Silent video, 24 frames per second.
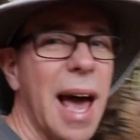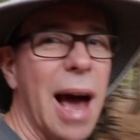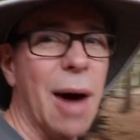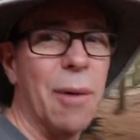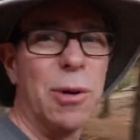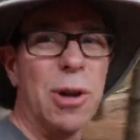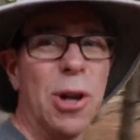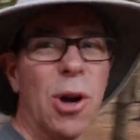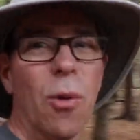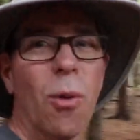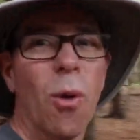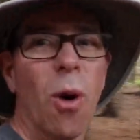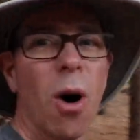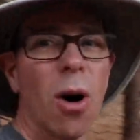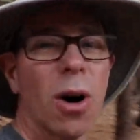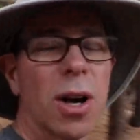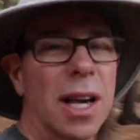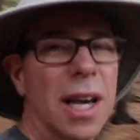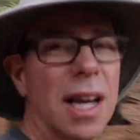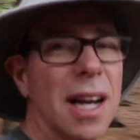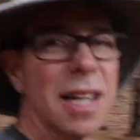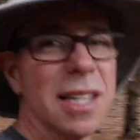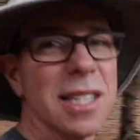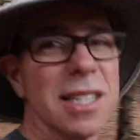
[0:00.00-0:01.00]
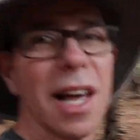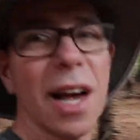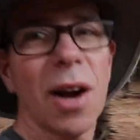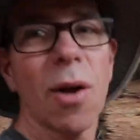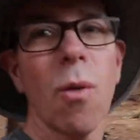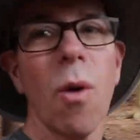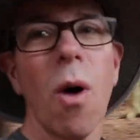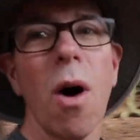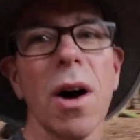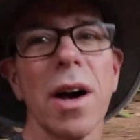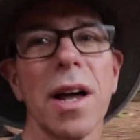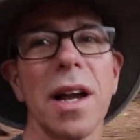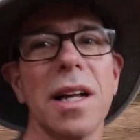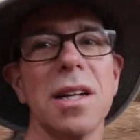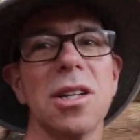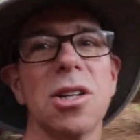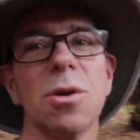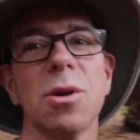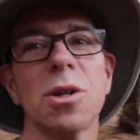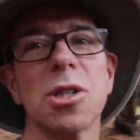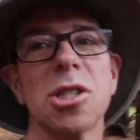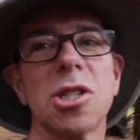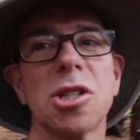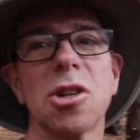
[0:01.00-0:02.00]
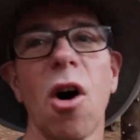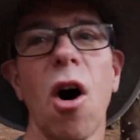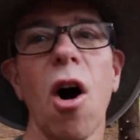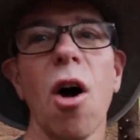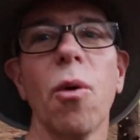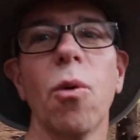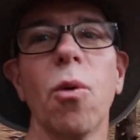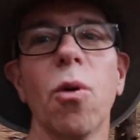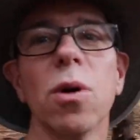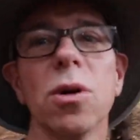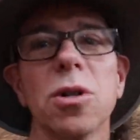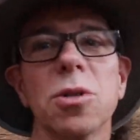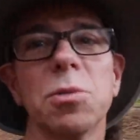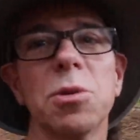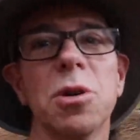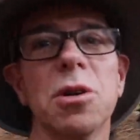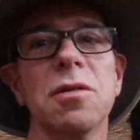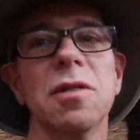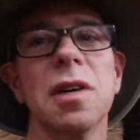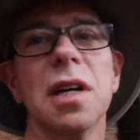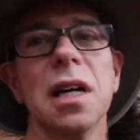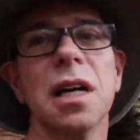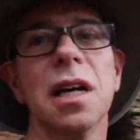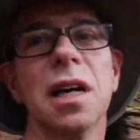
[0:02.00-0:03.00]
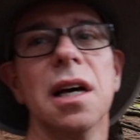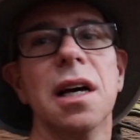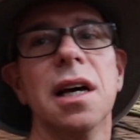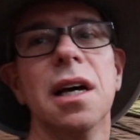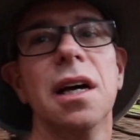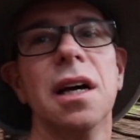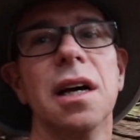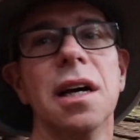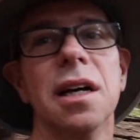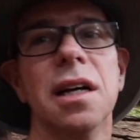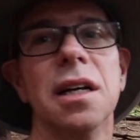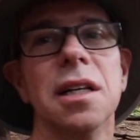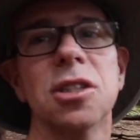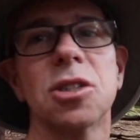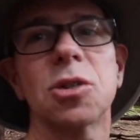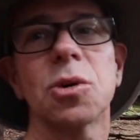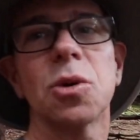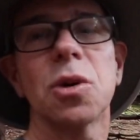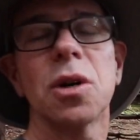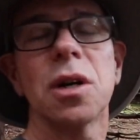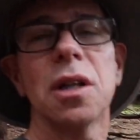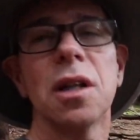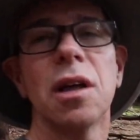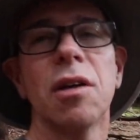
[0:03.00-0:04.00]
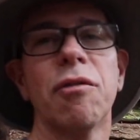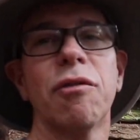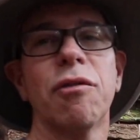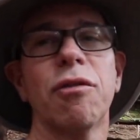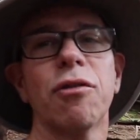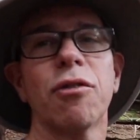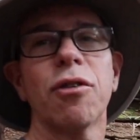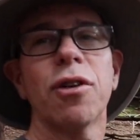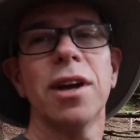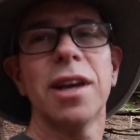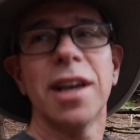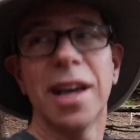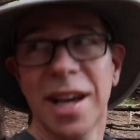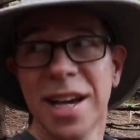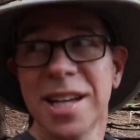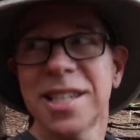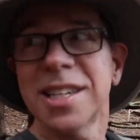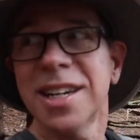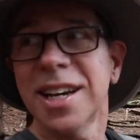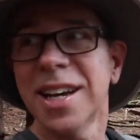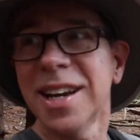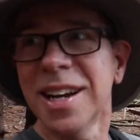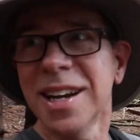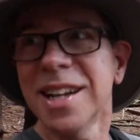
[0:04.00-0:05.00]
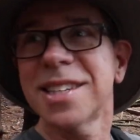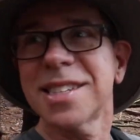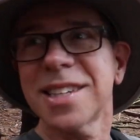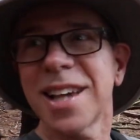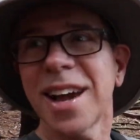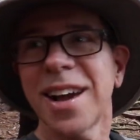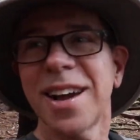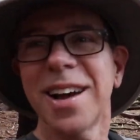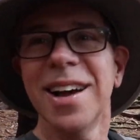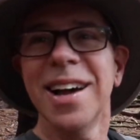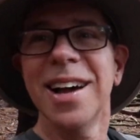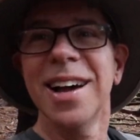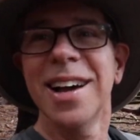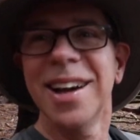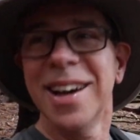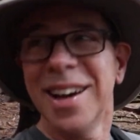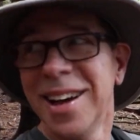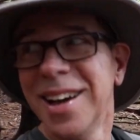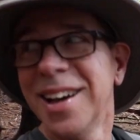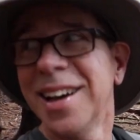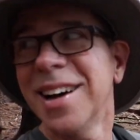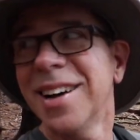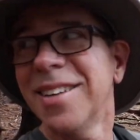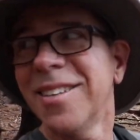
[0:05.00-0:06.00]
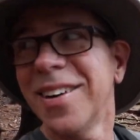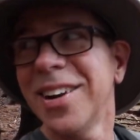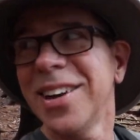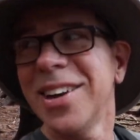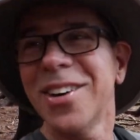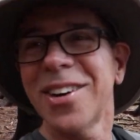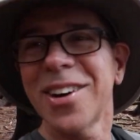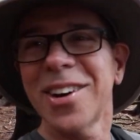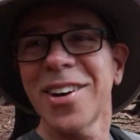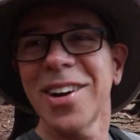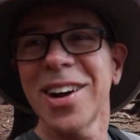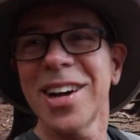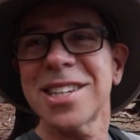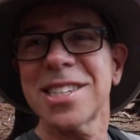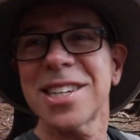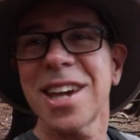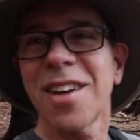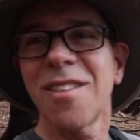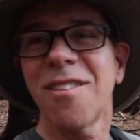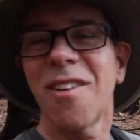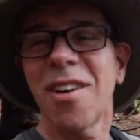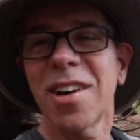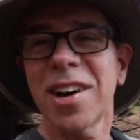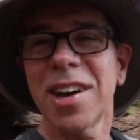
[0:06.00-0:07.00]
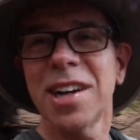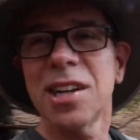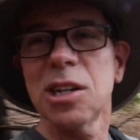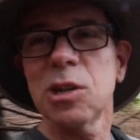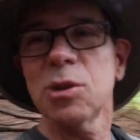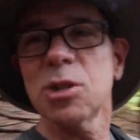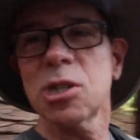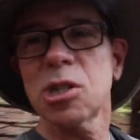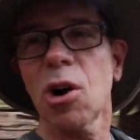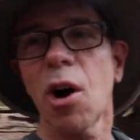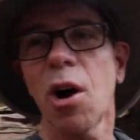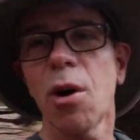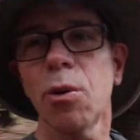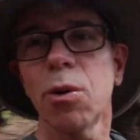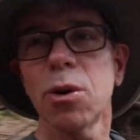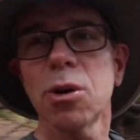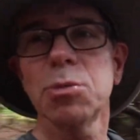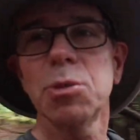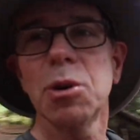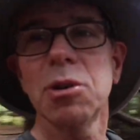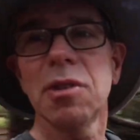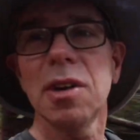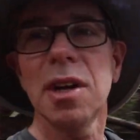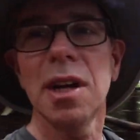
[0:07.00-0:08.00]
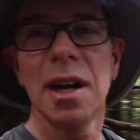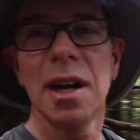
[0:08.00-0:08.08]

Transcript: And when you walk in, it's like walking into a Star Wars movie. It's really freaky, isn't it? It's like, wouldn't you agree? It's like walking into a Star Wars movie?